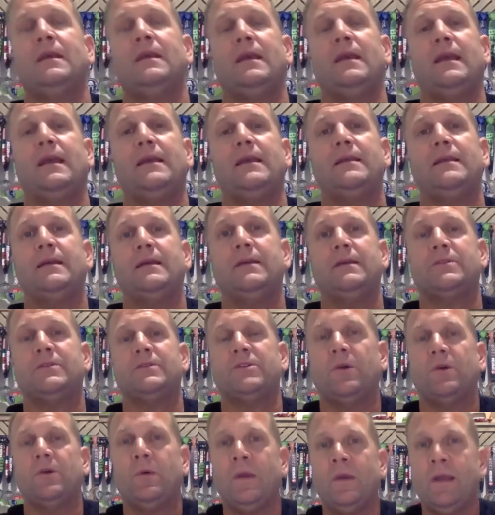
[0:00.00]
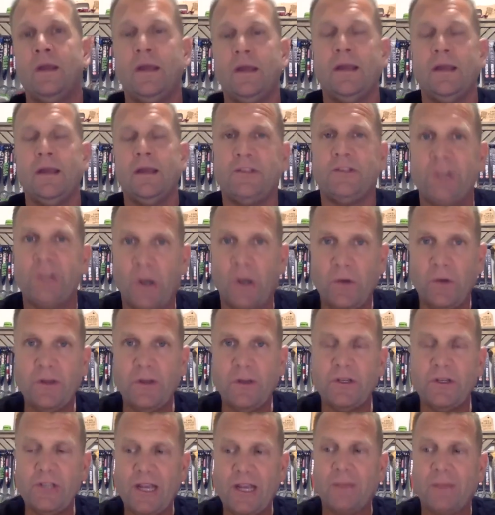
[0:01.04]
And so
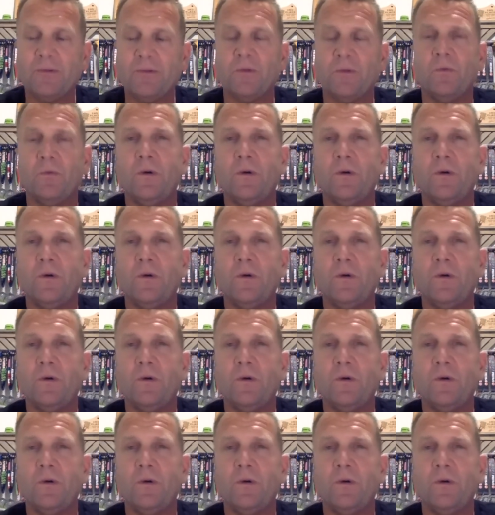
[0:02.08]
Jonah chapter